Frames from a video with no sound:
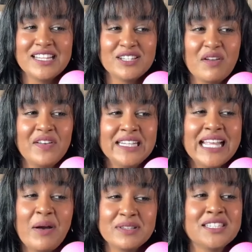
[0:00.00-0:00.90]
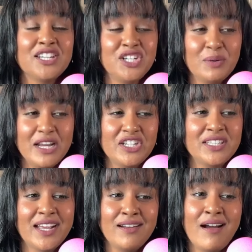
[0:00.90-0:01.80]
And so I feel like that was a
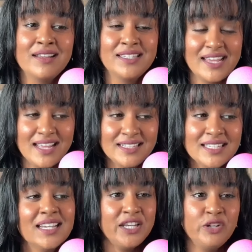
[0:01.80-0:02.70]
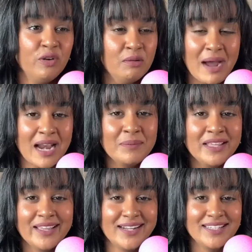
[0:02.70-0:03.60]
situation that God sent to remind
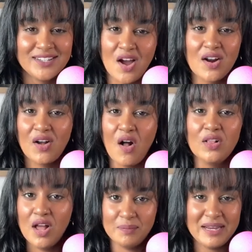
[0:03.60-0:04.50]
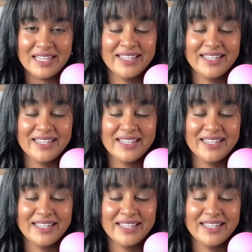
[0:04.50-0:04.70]
me that it's not all on me.